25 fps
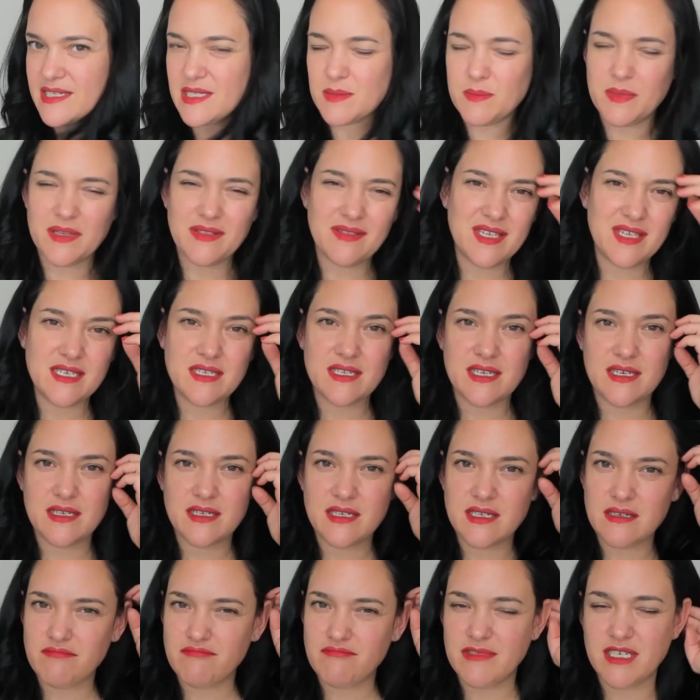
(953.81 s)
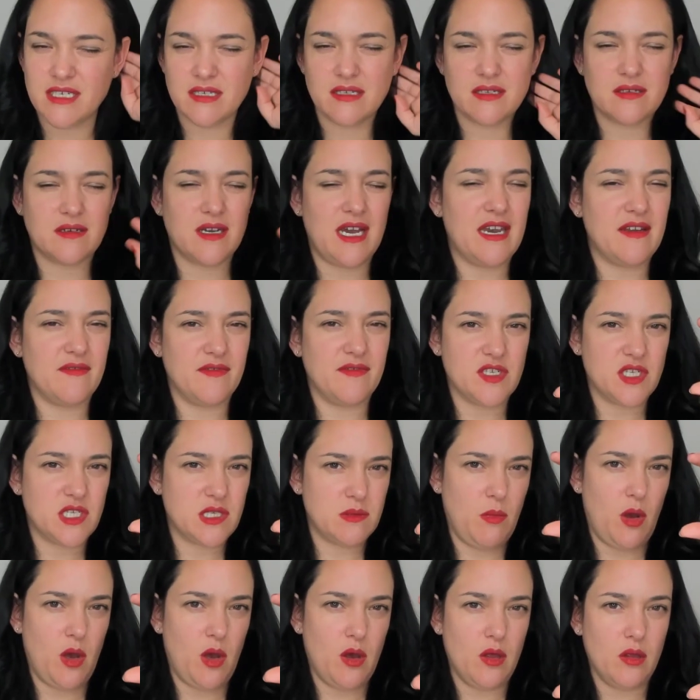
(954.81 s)
But this is kind of a
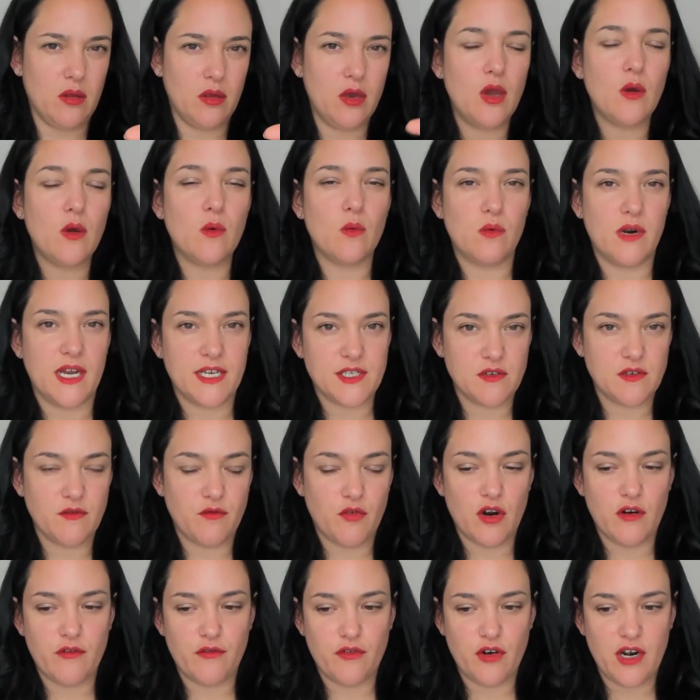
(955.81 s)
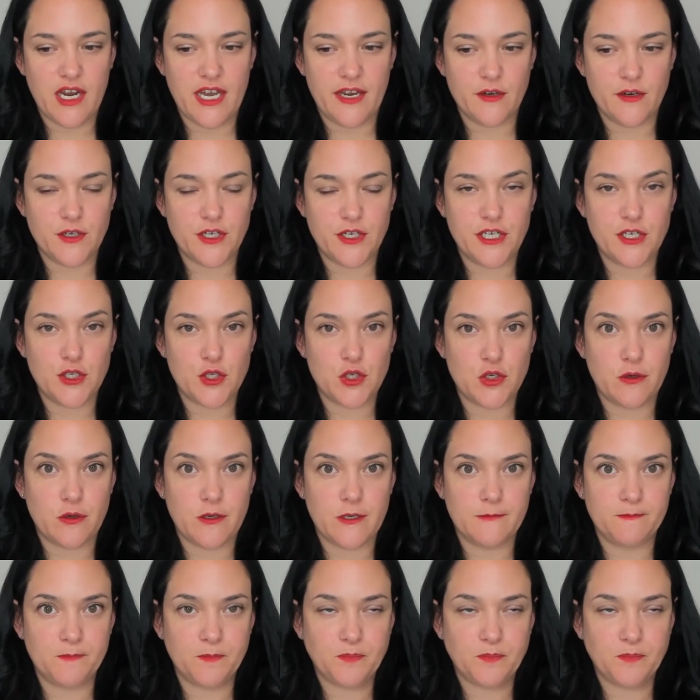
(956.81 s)
small reservoir for energy store.